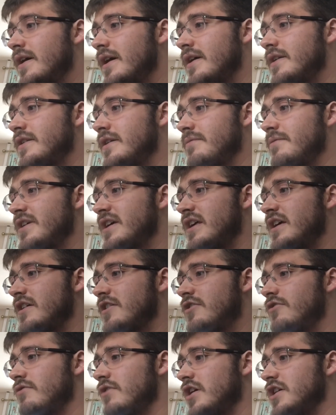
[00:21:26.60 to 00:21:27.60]
And then we get a
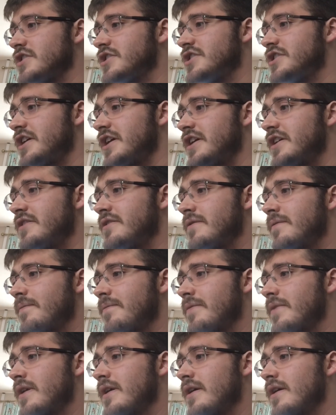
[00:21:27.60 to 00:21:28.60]
gore scene.
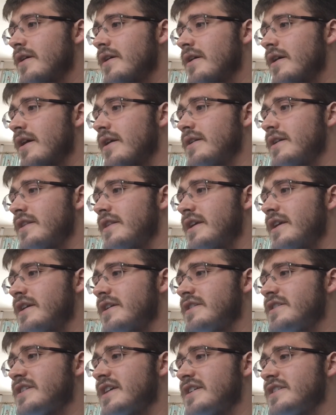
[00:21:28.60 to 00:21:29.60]
And then here
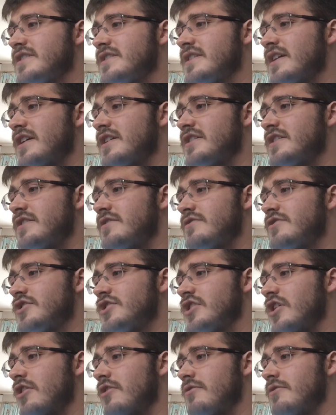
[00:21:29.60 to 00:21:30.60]
it says they
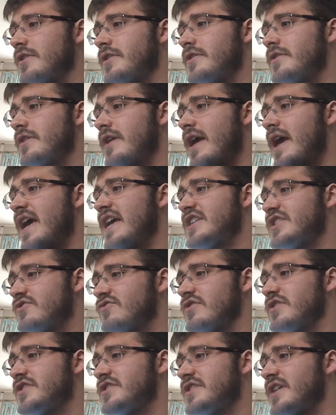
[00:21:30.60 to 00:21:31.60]
show an
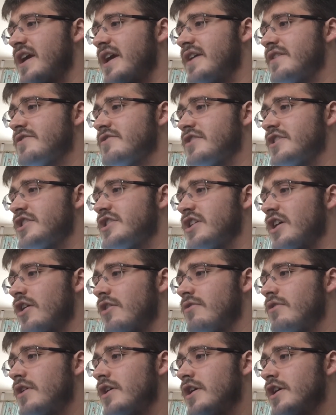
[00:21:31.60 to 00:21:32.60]
extra scene. So they
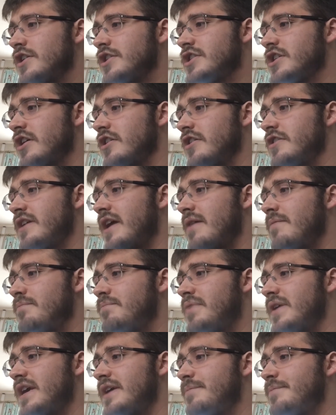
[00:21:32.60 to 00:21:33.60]
show Charlotte and
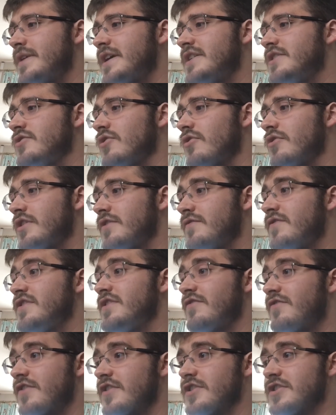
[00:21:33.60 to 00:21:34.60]
BB talking for
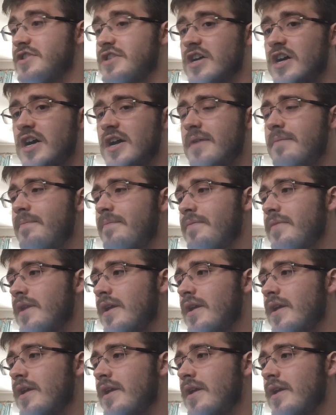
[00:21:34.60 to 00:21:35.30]
the first time.